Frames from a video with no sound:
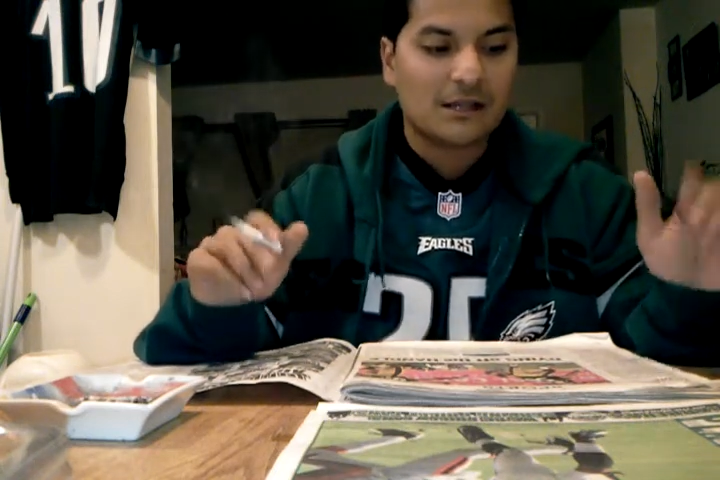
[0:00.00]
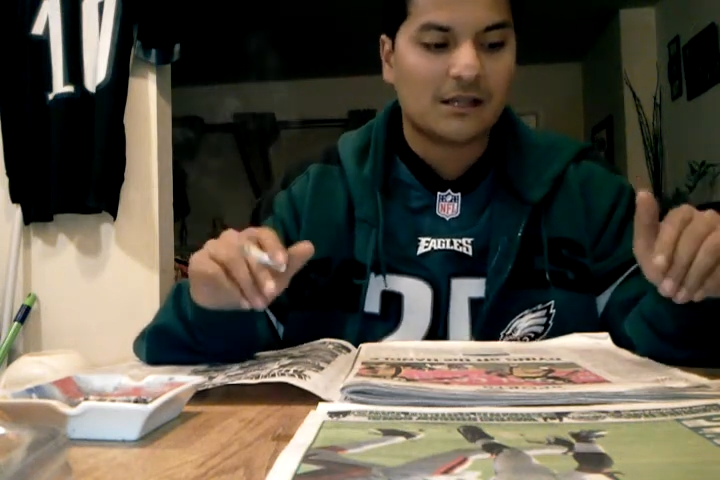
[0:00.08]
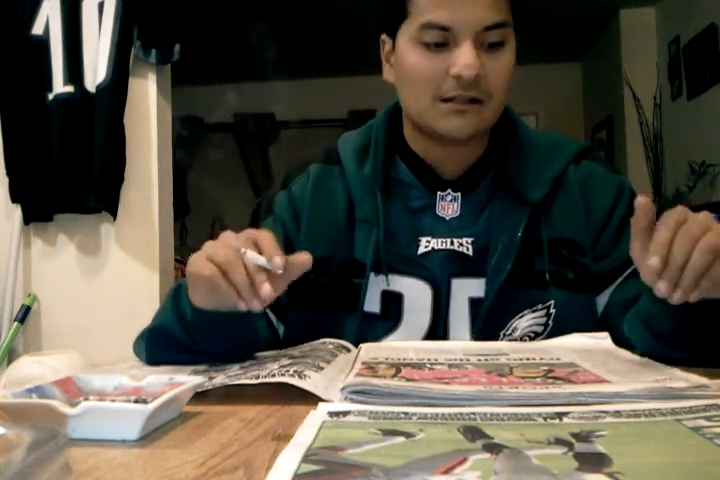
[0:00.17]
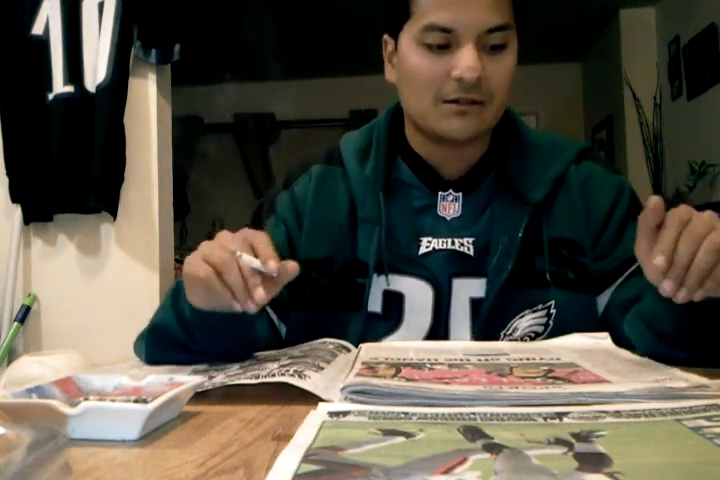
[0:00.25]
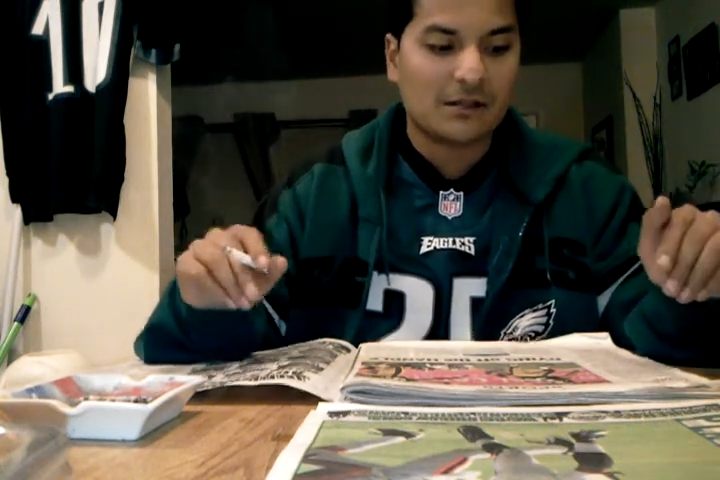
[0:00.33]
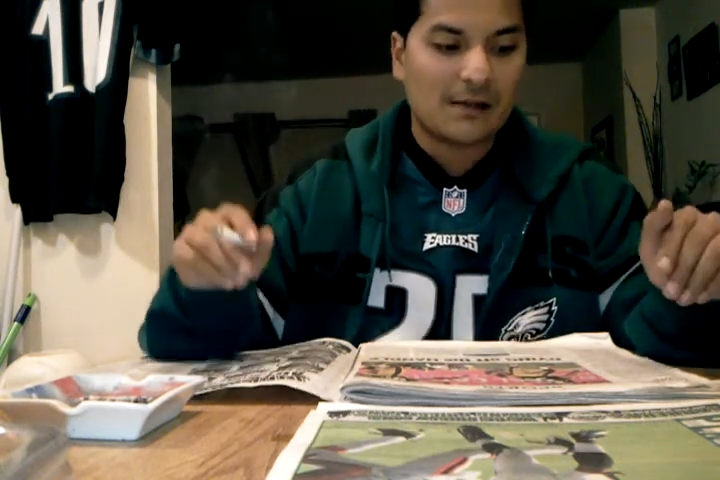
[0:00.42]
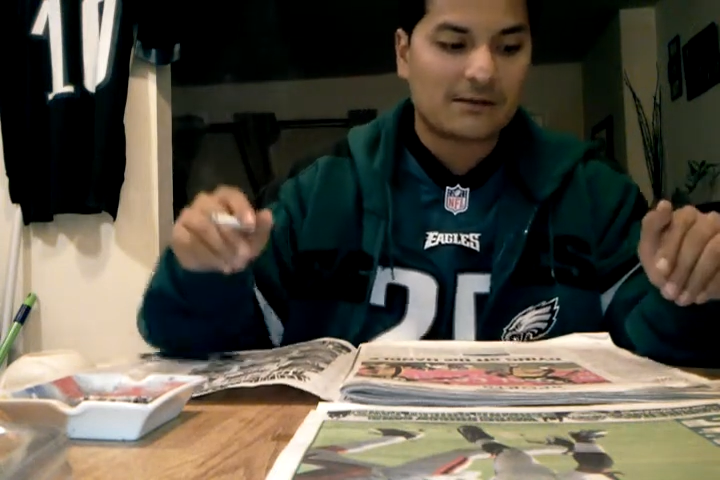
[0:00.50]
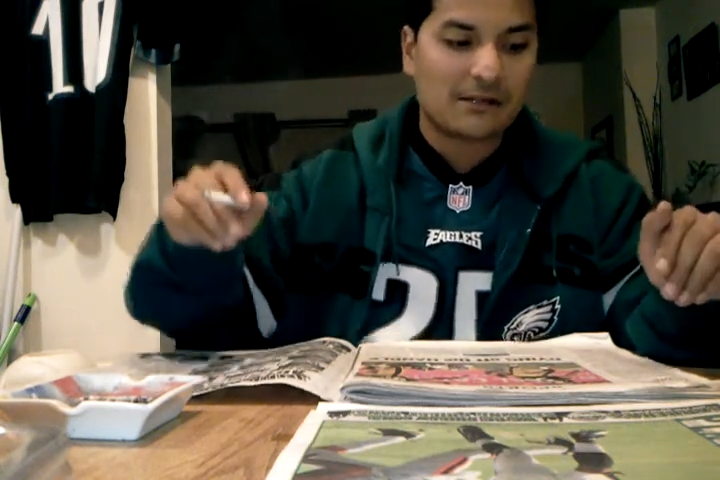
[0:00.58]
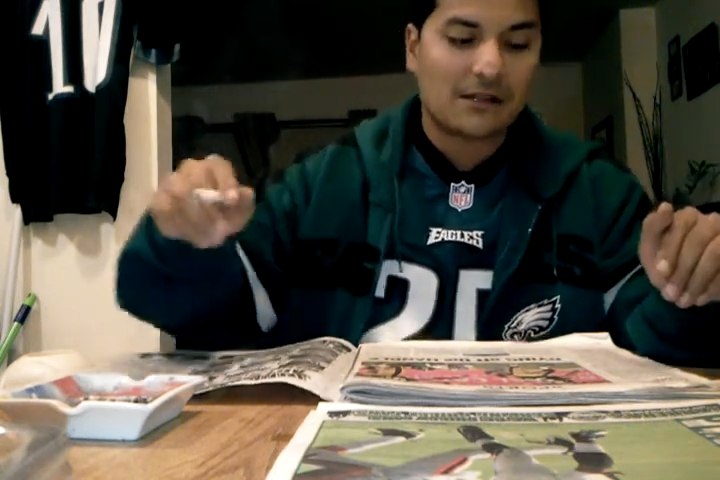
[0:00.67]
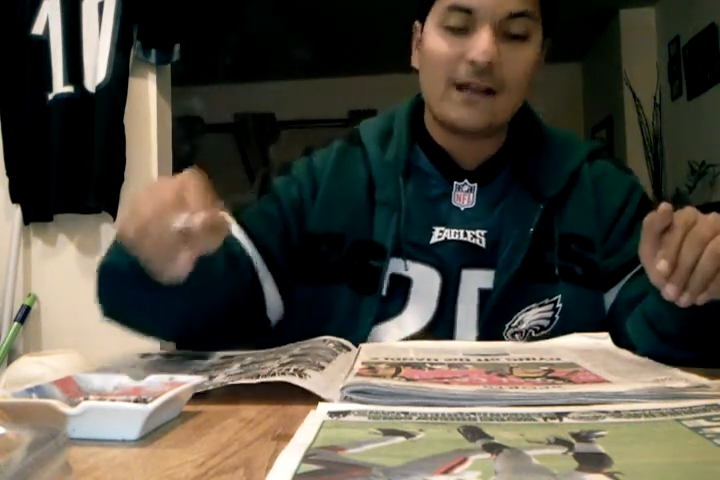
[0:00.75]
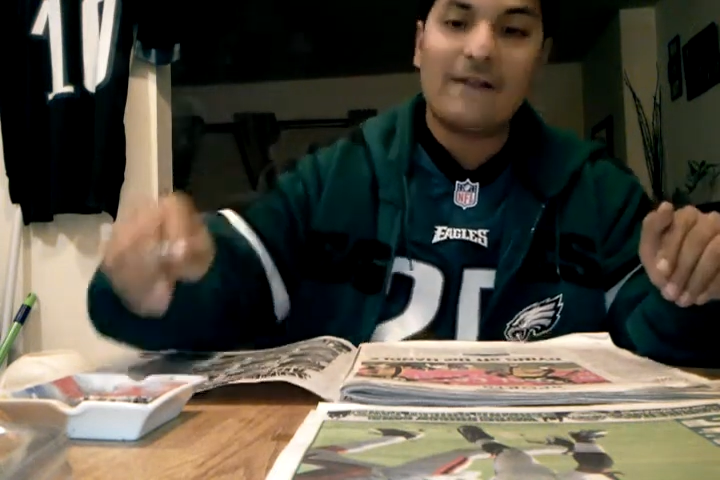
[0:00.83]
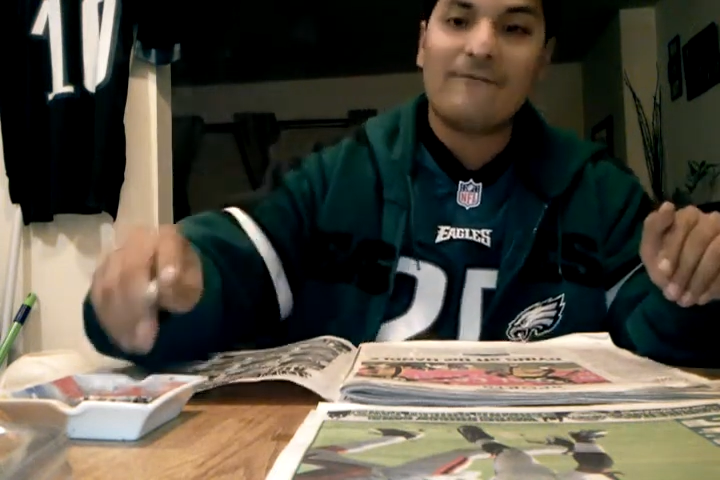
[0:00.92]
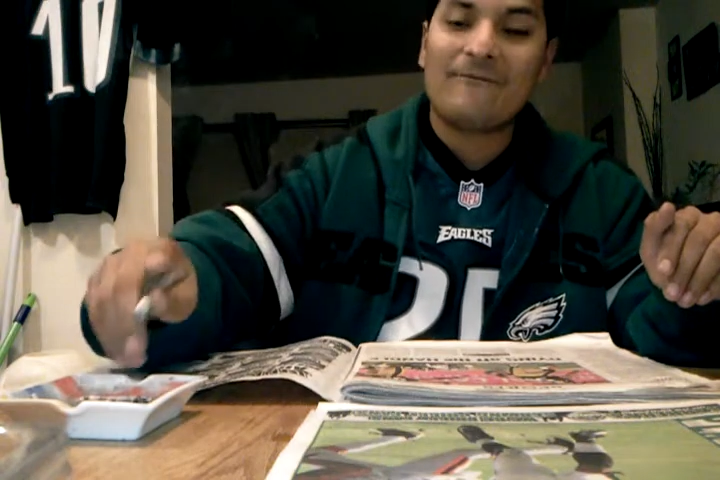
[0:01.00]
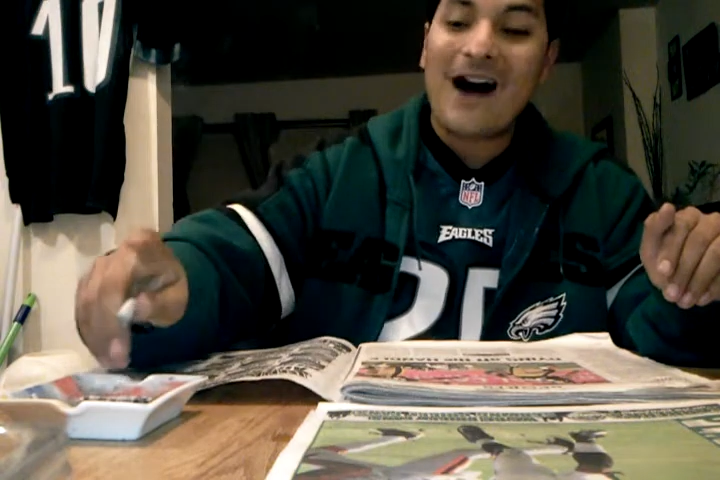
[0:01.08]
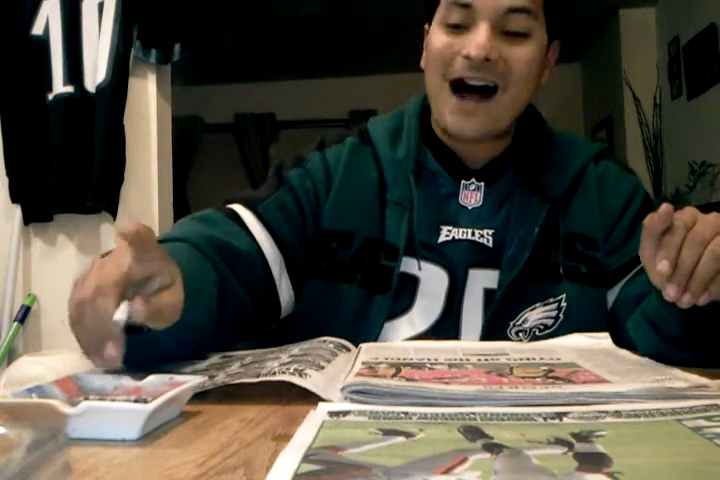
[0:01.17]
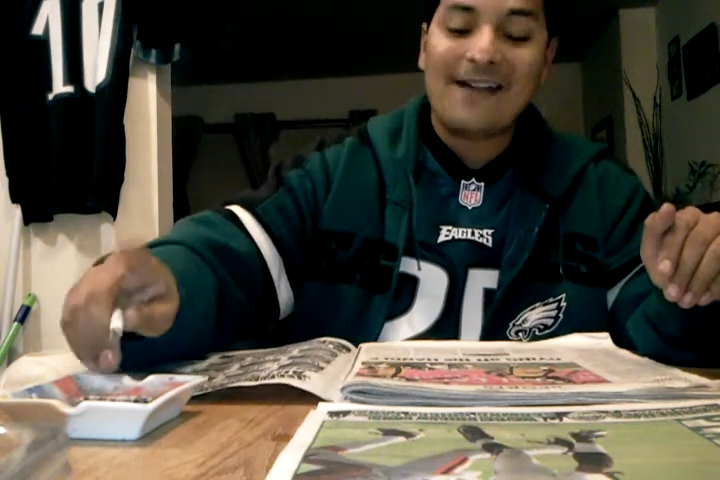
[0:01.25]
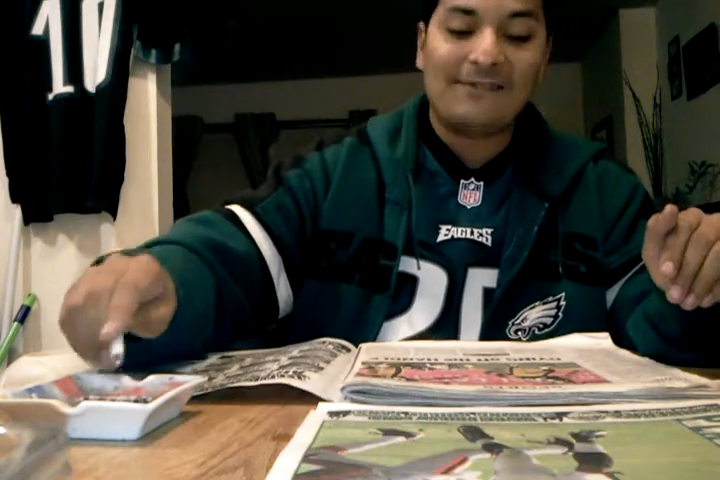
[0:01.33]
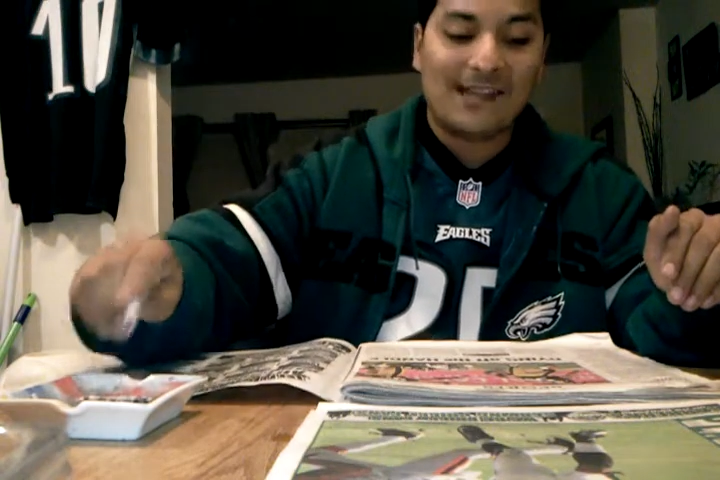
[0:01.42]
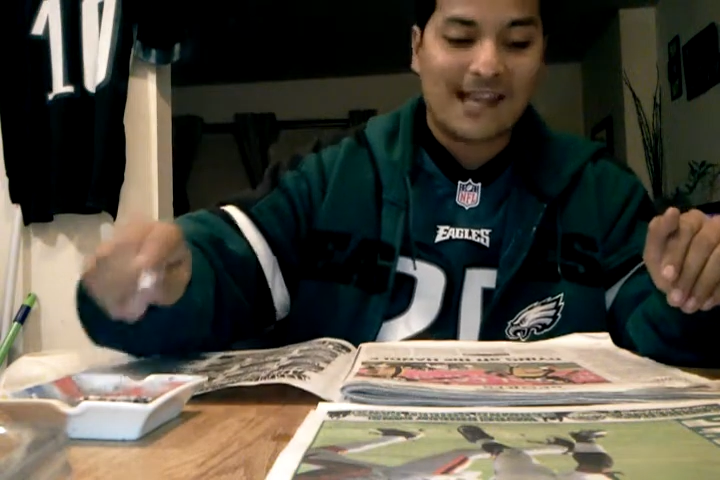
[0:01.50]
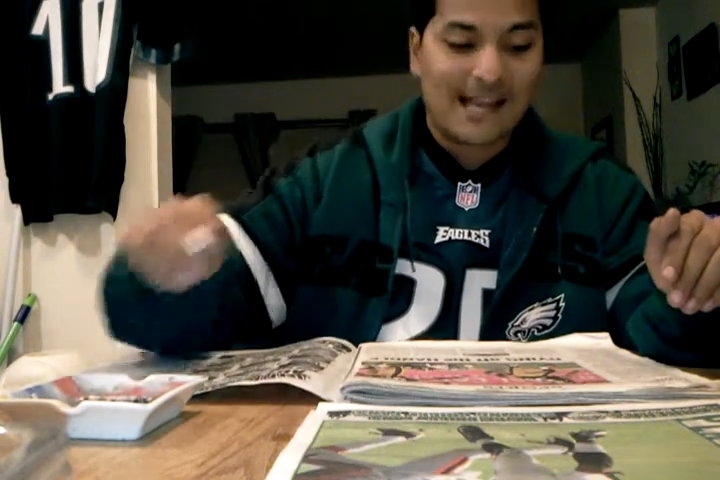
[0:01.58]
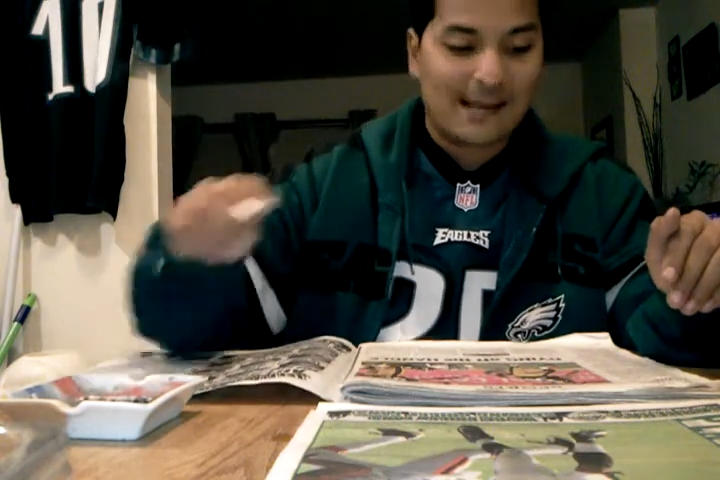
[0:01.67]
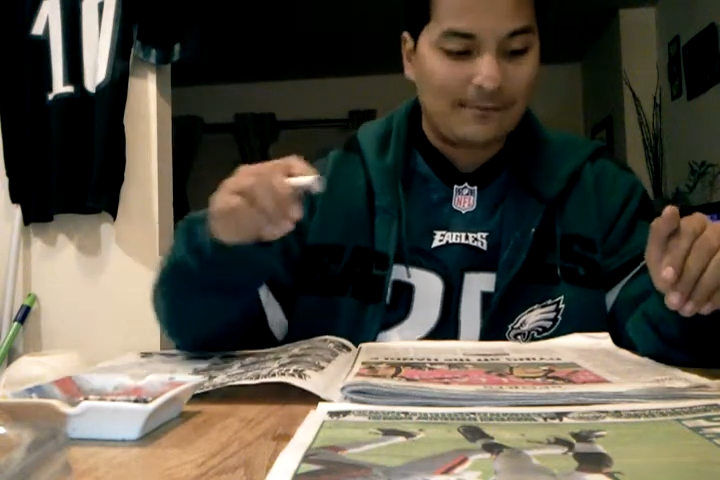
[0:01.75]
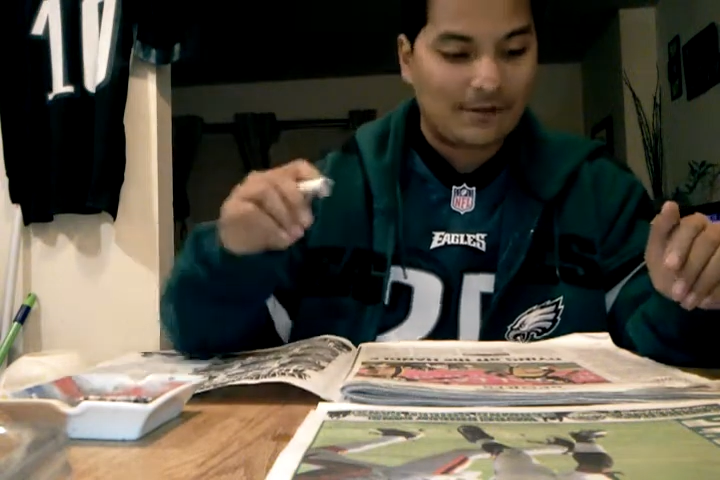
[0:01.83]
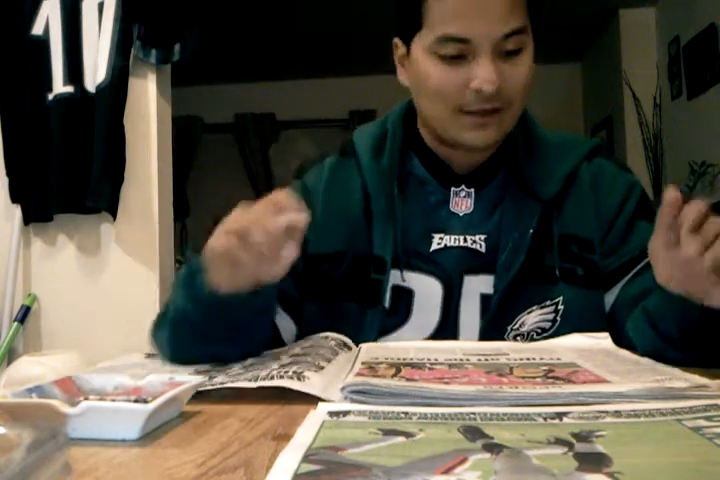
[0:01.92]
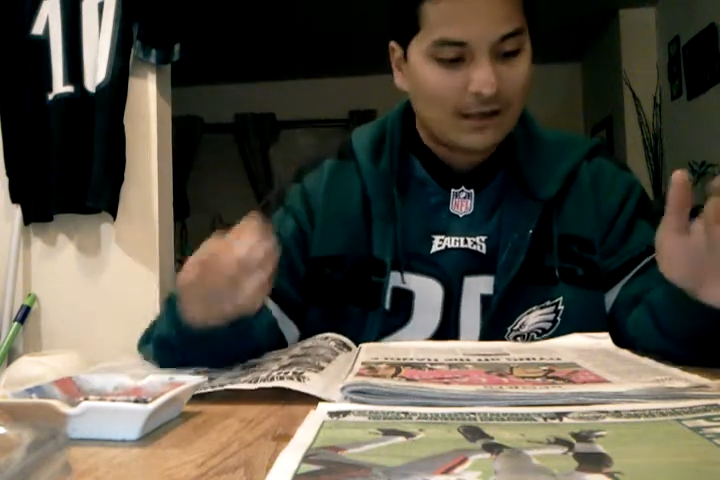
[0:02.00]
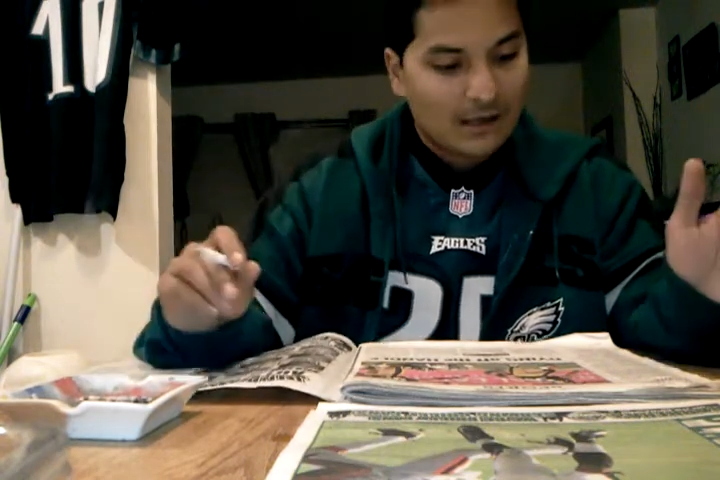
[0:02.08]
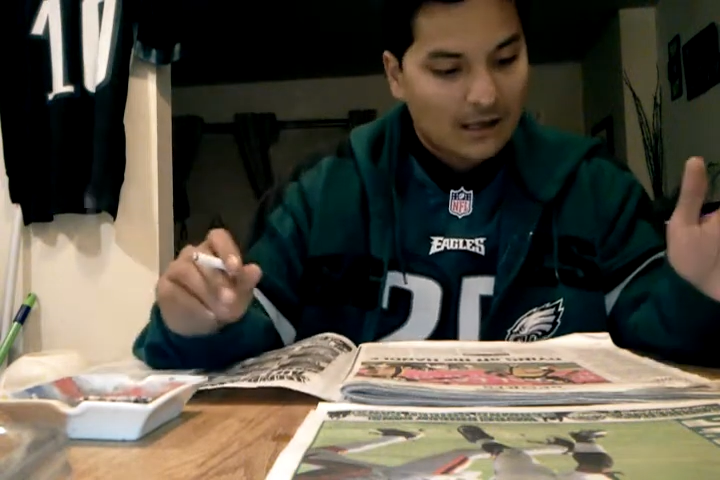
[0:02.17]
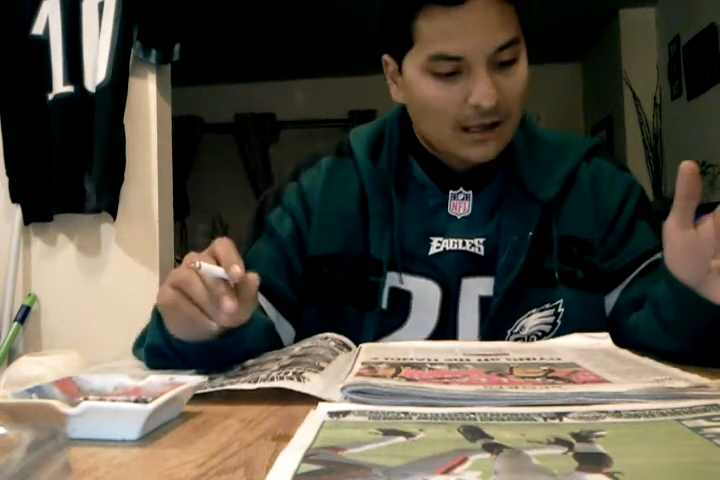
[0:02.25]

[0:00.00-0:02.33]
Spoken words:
6 interceptions in 5 games.